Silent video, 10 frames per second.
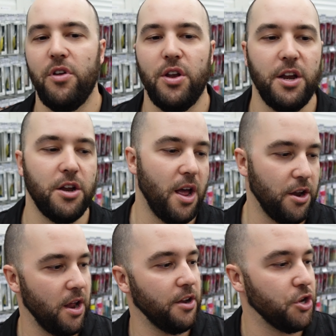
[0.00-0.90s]
you need
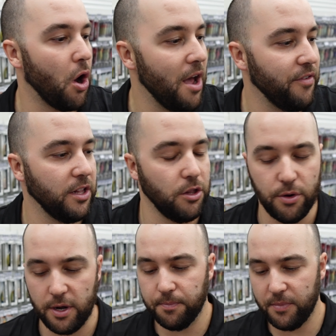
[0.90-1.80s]
a diving
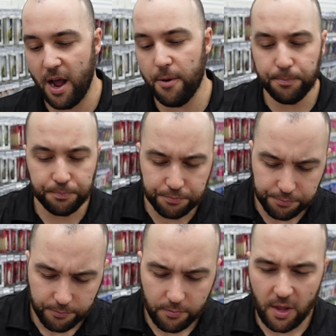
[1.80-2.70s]
lure. Now,
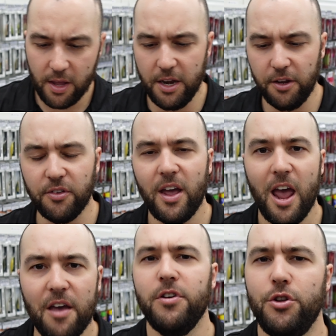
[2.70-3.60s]
it is a
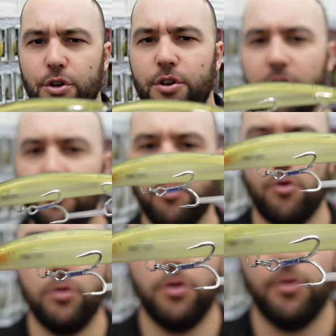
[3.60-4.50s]
heavy duty
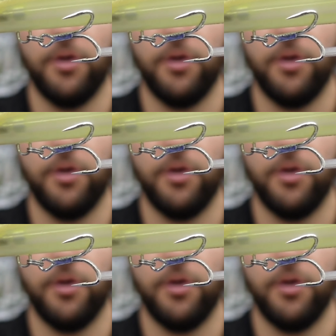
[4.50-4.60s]
small lure.